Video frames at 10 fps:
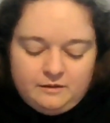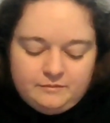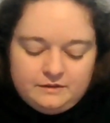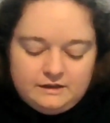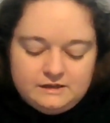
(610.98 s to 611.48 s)

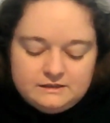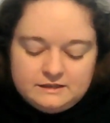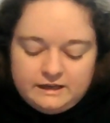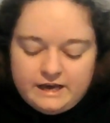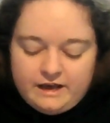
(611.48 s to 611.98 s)
These,
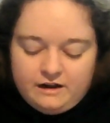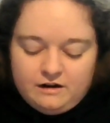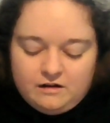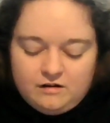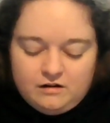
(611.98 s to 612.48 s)
again,
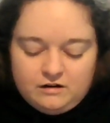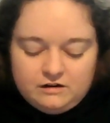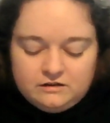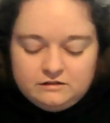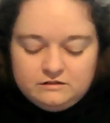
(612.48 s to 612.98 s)

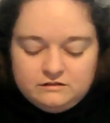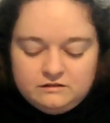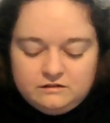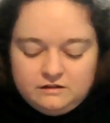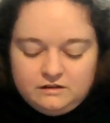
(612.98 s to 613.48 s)
are,
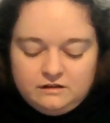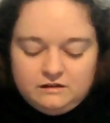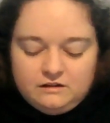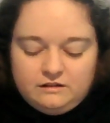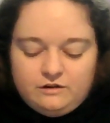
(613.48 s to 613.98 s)

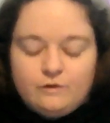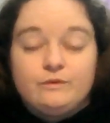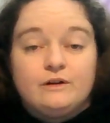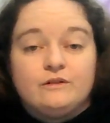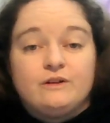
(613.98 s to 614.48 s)
you know,
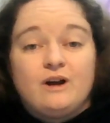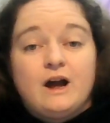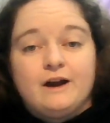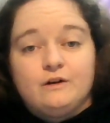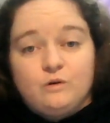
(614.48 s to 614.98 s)
they're
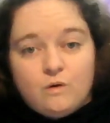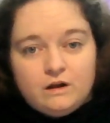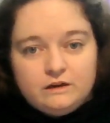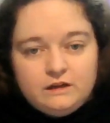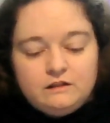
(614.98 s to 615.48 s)
higher
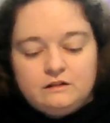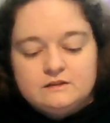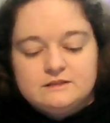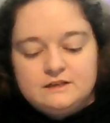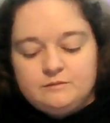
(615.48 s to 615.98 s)
quality than the
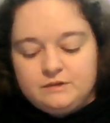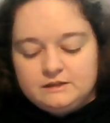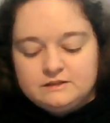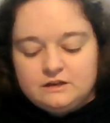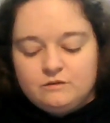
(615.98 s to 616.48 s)
seed
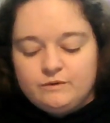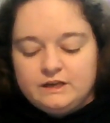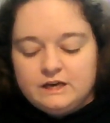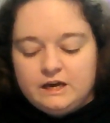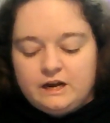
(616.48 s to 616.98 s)
beads that you
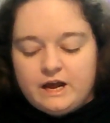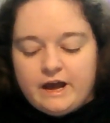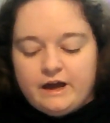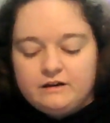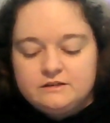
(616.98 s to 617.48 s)
would get
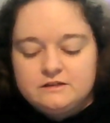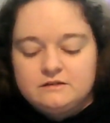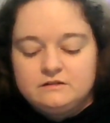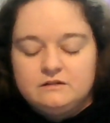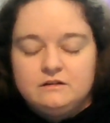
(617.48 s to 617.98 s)
at
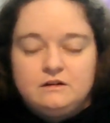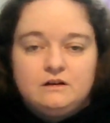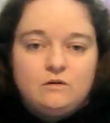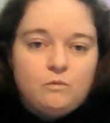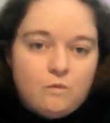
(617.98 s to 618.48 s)

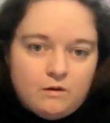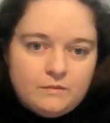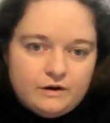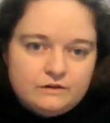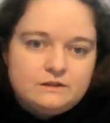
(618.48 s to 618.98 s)

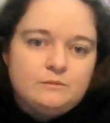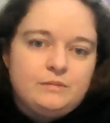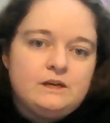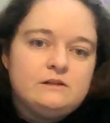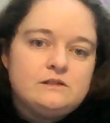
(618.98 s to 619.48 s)
Walmart, the
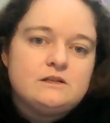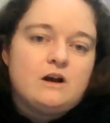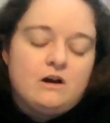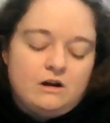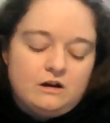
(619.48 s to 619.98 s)
beads
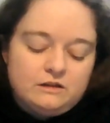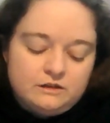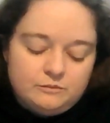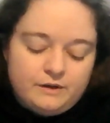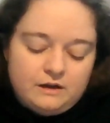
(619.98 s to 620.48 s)
are a
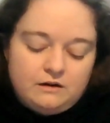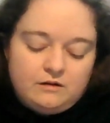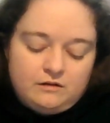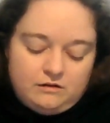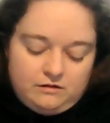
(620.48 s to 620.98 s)
little bit,
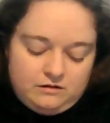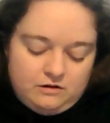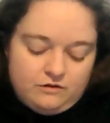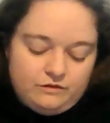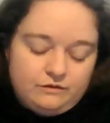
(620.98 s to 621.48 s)
you
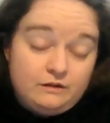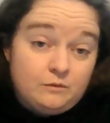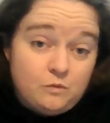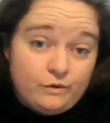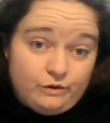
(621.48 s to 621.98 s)
know, they're
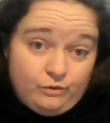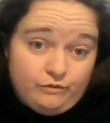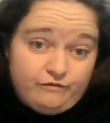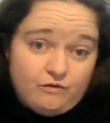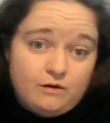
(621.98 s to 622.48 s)
more
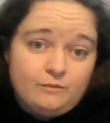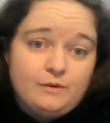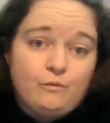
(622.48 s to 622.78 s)
uniform.